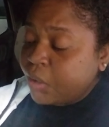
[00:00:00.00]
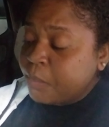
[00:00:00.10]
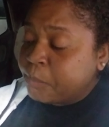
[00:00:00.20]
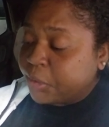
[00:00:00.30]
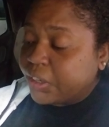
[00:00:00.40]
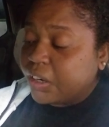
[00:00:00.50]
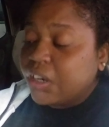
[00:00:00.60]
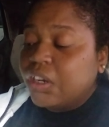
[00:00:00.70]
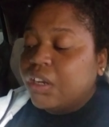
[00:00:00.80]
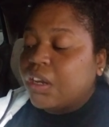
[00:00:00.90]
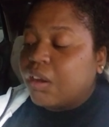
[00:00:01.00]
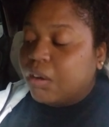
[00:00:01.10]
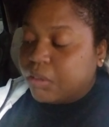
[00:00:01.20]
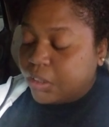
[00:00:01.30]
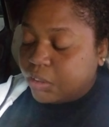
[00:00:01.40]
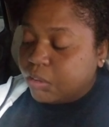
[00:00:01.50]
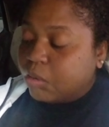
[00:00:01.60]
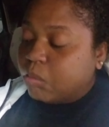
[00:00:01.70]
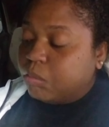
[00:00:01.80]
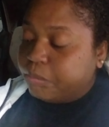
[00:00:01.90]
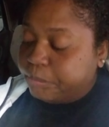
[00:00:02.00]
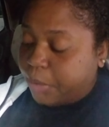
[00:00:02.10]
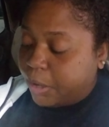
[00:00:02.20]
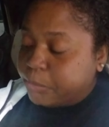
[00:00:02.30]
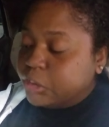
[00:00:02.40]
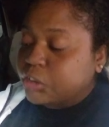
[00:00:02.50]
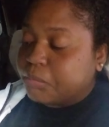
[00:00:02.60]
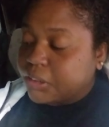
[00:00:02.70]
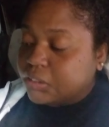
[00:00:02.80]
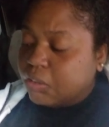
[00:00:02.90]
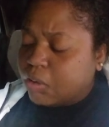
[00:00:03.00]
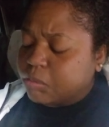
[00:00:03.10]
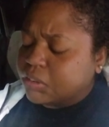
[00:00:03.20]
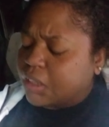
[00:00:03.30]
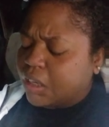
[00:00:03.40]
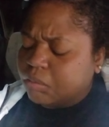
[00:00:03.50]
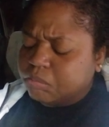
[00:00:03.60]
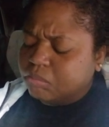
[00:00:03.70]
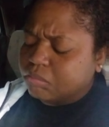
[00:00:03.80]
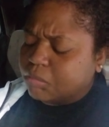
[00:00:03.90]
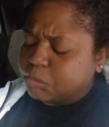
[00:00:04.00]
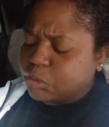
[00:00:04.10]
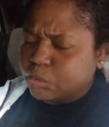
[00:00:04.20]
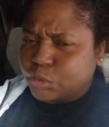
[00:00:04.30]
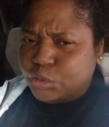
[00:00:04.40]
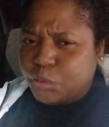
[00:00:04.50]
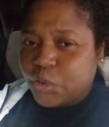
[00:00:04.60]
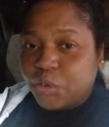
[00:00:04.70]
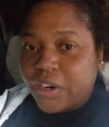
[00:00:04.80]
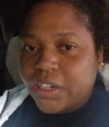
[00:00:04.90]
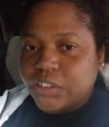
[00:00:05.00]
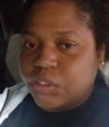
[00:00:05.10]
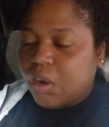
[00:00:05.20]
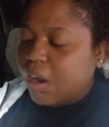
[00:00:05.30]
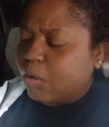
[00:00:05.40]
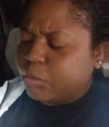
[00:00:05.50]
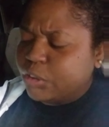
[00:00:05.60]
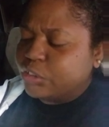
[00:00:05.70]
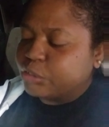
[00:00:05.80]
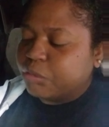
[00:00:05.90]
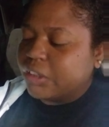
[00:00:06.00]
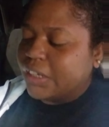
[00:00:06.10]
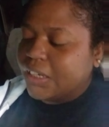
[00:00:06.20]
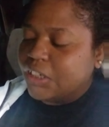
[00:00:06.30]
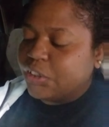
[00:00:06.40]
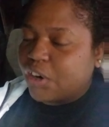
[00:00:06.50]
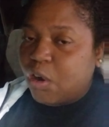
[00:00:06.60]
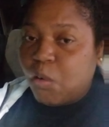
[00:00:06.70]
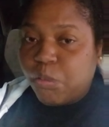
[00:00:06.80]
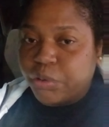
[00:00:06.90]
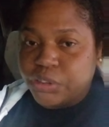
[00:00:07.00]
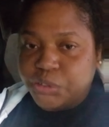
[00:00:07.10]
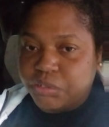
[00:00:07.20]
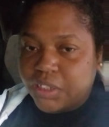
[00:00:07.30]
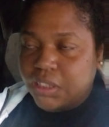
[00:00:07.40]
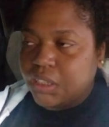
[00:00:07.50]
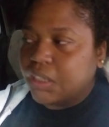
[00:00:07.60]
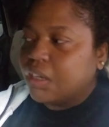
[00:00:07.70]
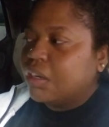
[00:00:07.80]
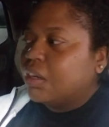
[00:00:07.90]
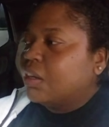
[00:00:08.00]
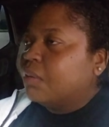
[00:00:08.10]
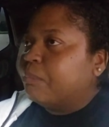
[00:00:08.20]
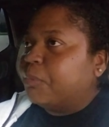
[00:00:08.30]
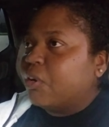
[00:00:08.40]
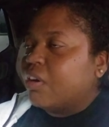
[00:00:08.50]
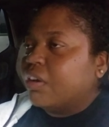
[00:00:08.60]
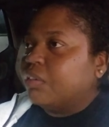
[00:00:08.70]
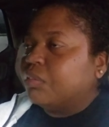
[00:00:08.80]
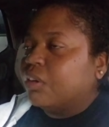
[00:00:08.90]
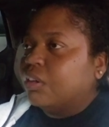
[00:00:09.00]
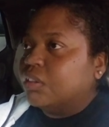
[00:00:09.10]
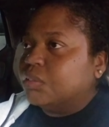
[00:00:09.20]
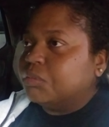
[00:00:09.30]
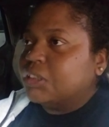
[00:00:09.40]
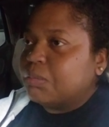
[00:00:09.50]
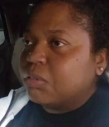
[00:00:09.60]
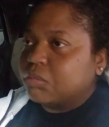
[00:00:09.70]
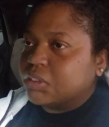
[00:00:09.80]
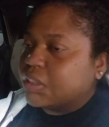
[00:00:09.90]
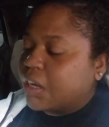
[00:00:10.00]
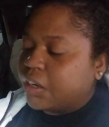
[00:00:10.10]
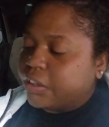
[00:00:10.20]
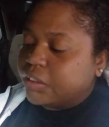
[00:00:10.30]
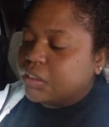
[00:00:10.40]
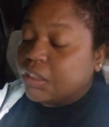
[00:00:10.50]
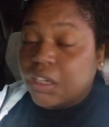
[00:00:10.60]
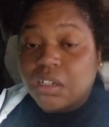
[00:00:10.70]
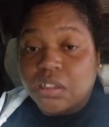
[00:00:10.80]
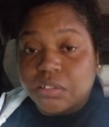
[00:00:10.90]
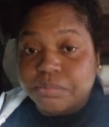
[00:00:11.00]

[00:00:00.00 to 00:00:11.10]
But, and, you know, by pushing myself, I was like, I'm sore, right? So I really just want to lay here. I don't want to do nothing. But something was like, get up.